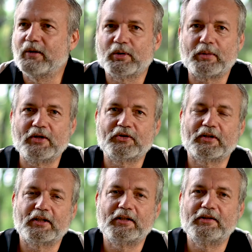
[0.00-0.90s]
But
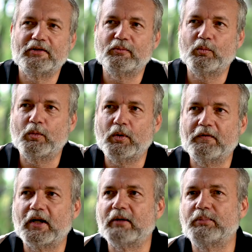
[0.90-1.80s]
basically,
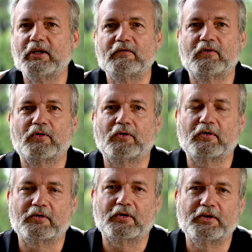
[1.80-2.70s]
with your
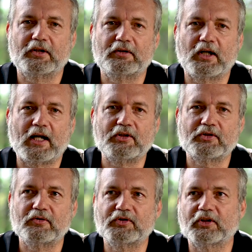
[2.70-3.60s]
MP4 or your
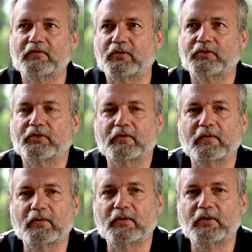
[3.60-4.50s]
H.264 sort of
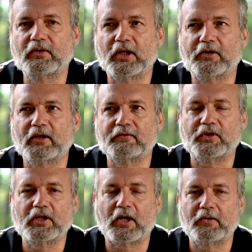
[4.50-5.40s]

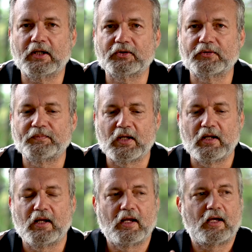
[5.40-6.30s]
delivery codecs,
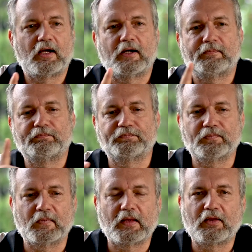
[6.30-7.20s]

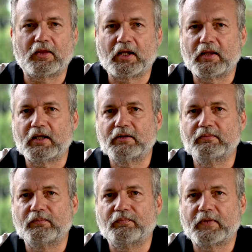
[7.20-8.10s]

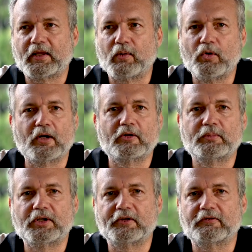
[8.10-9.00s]
that they work a
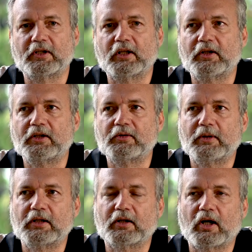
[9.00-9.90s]
little bit differently than the
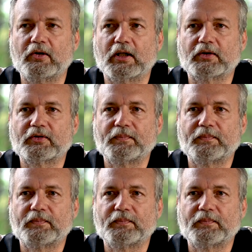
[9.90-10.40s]
intermediate codecs,